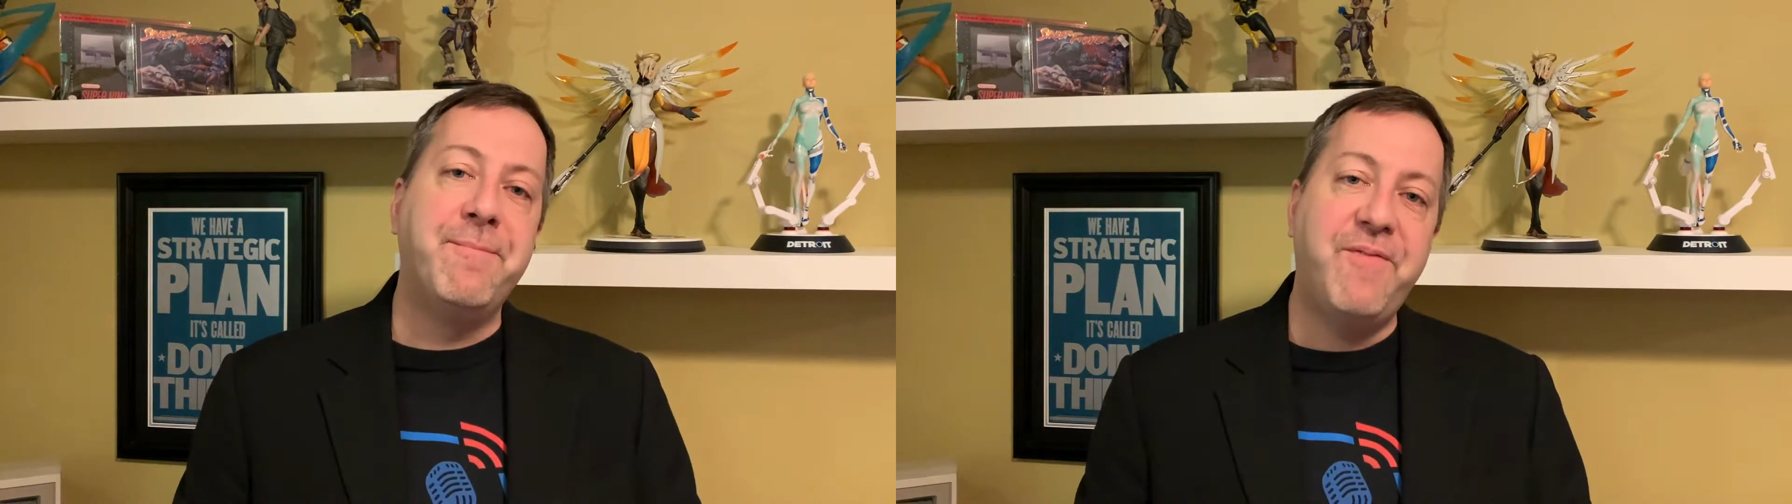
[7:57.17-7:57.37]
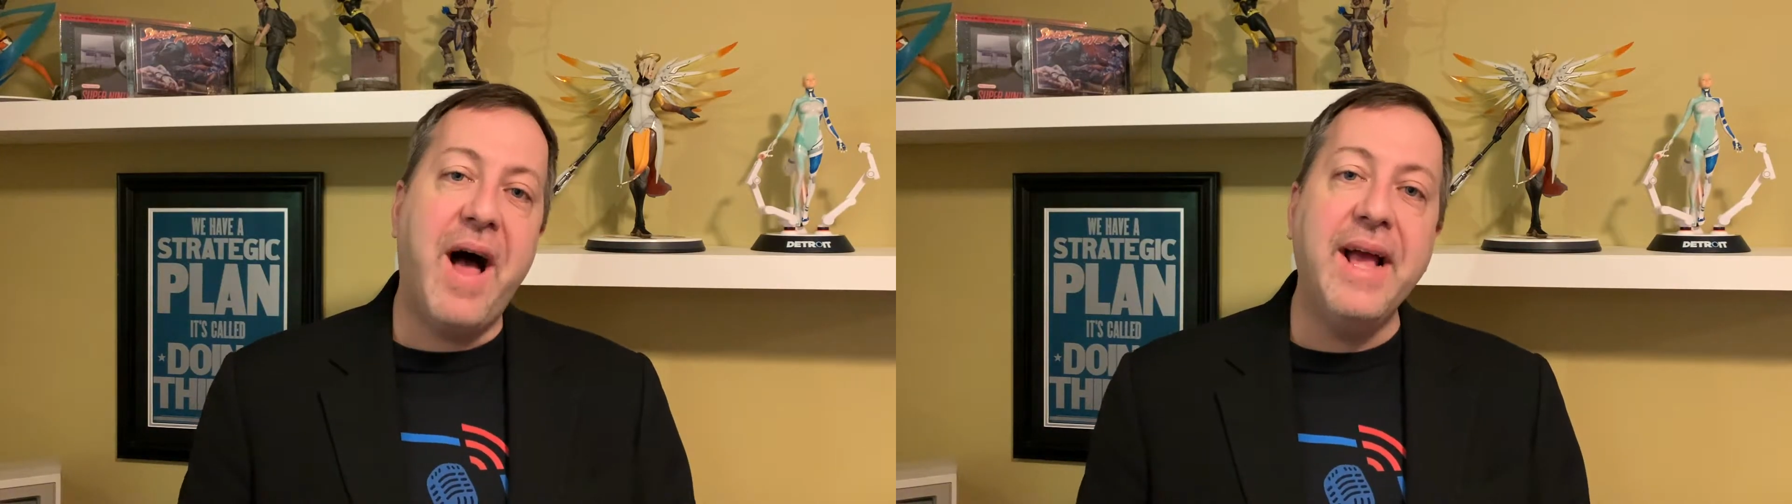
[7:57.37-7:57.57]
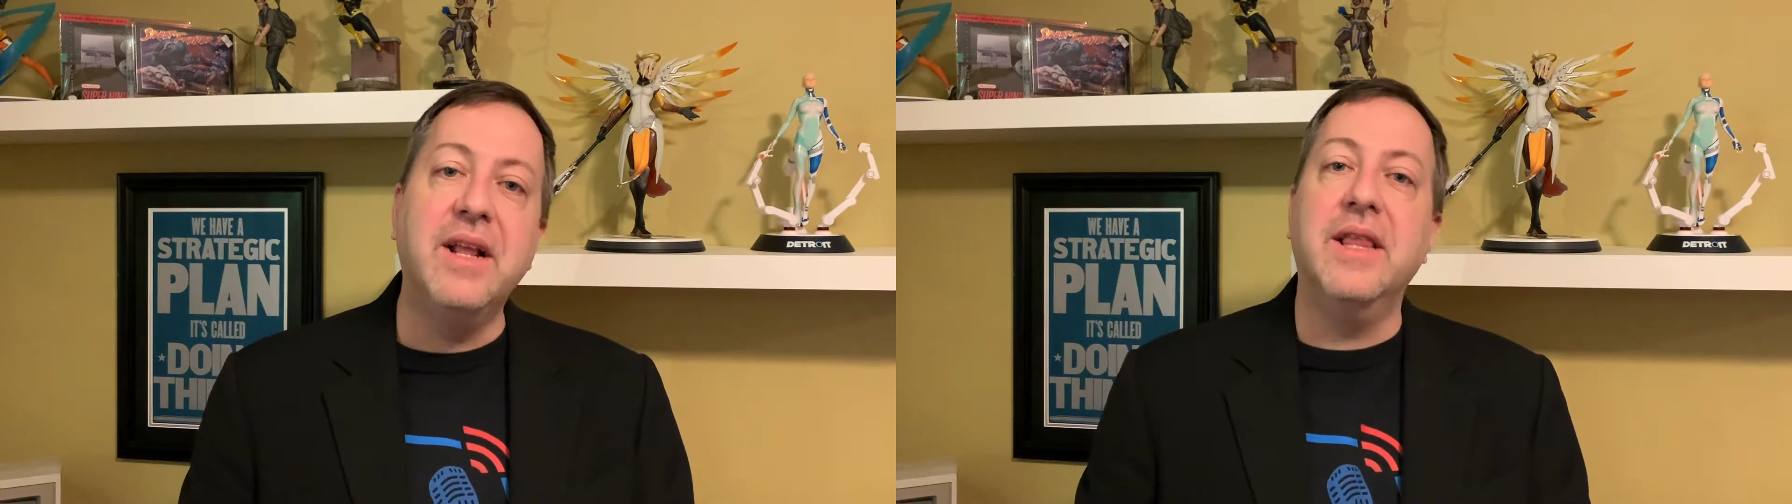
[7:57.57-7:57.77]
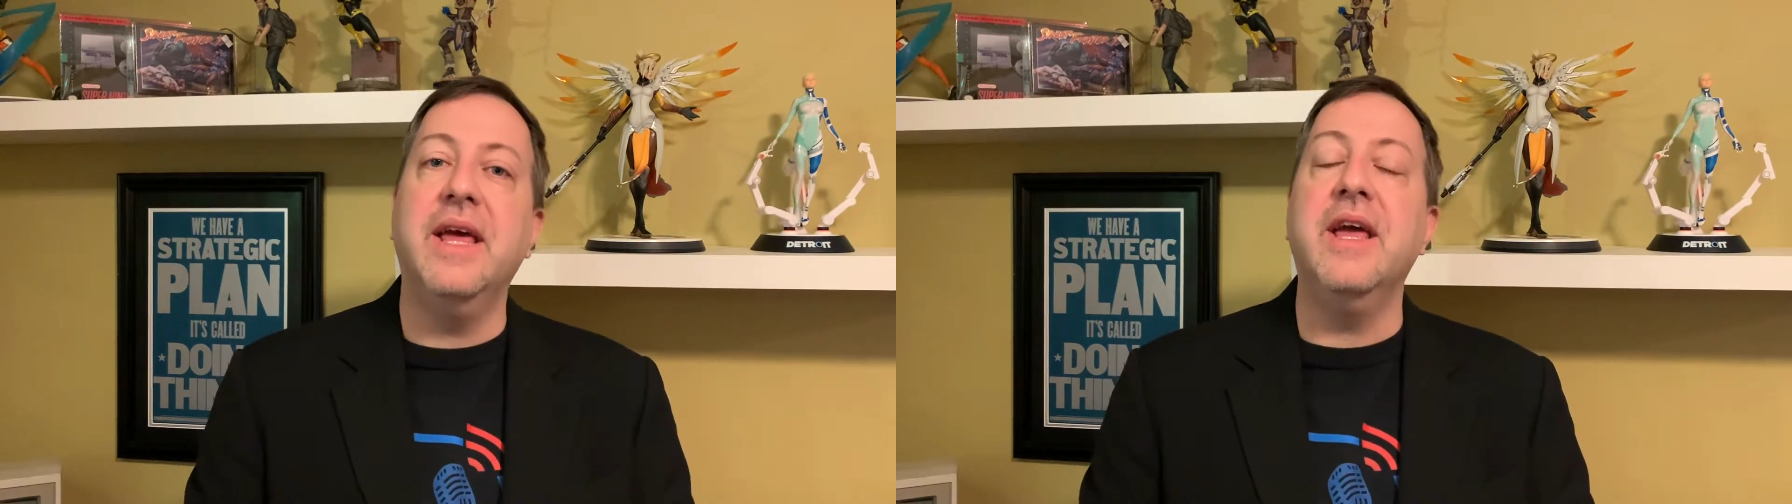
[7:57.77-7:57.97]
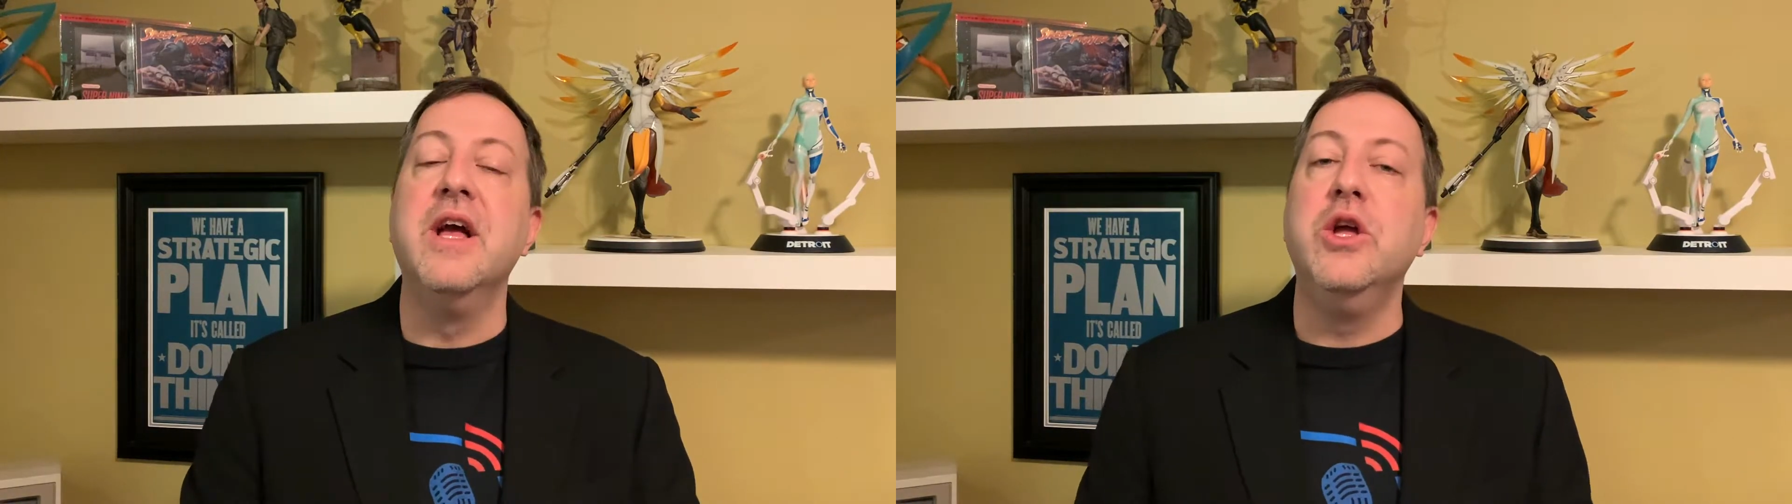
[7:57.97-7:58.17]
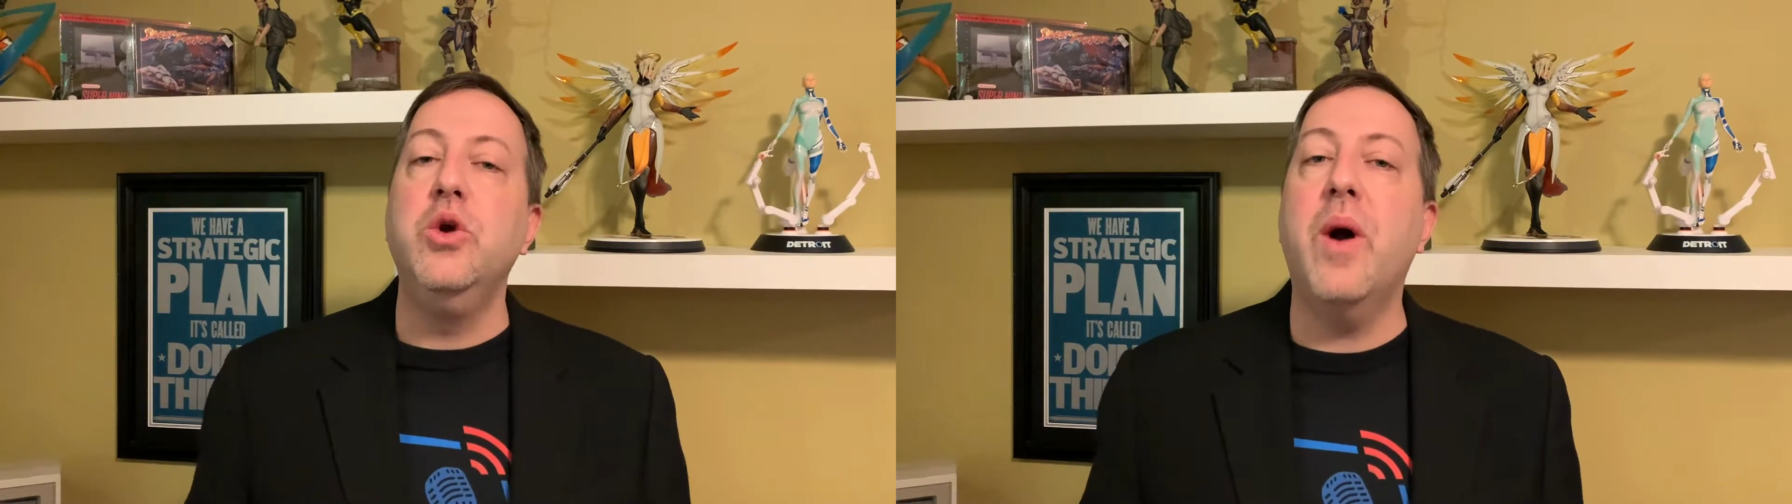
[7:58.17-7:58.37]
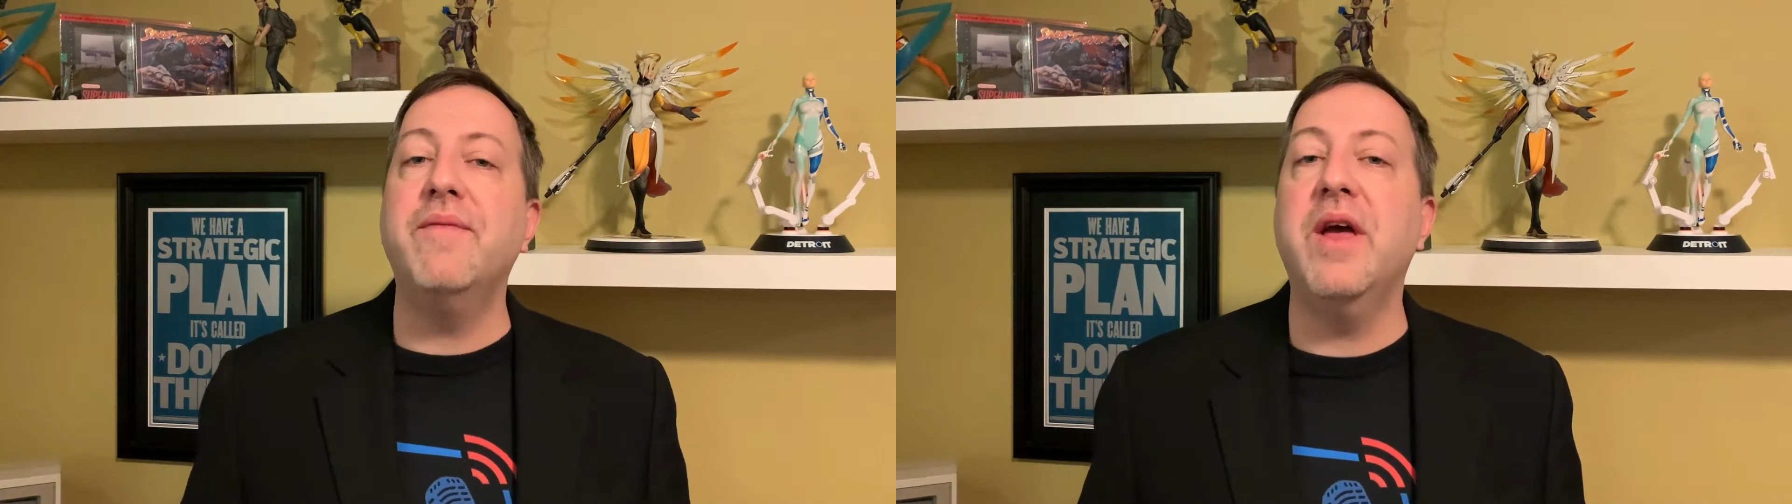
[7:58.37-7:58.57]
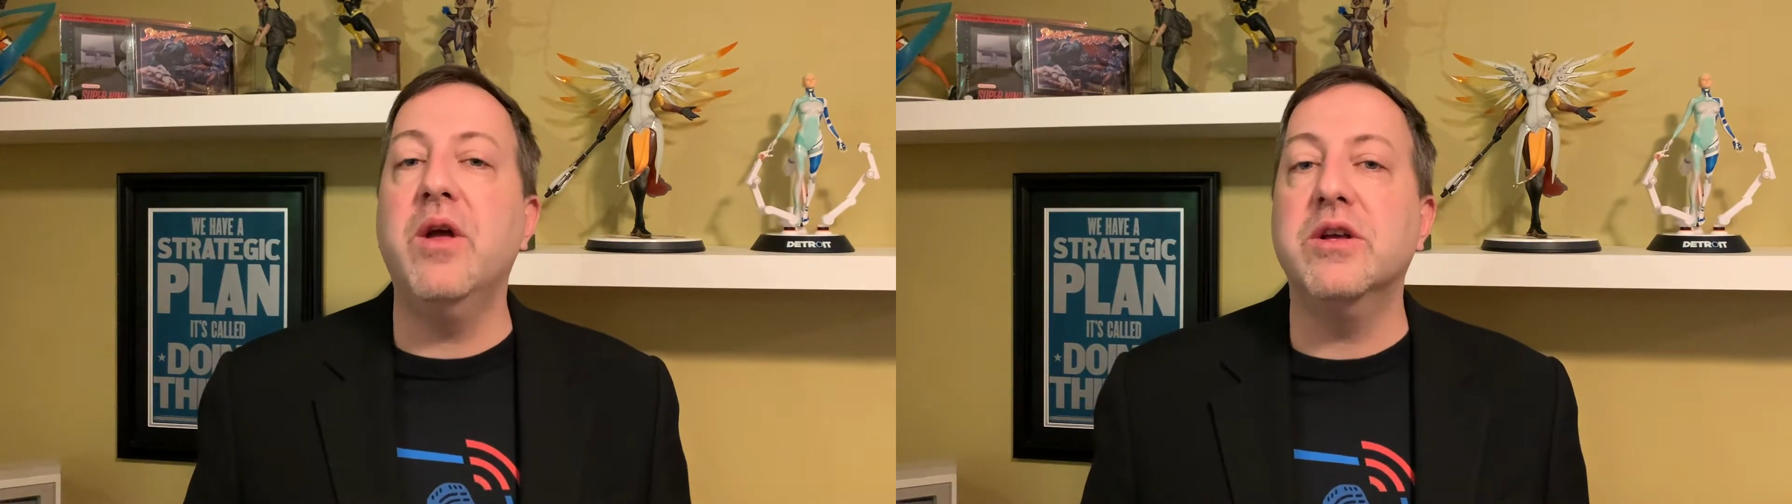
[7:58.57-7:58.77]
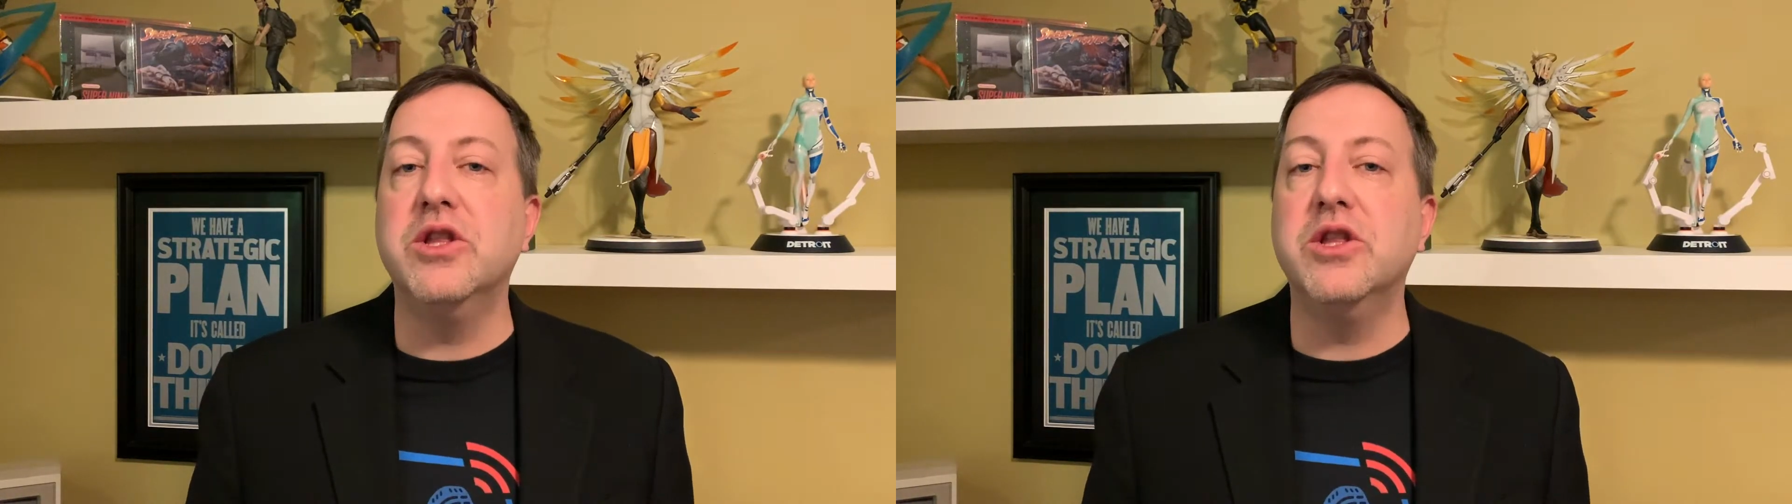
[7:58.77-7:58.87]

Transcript: Finally, you have a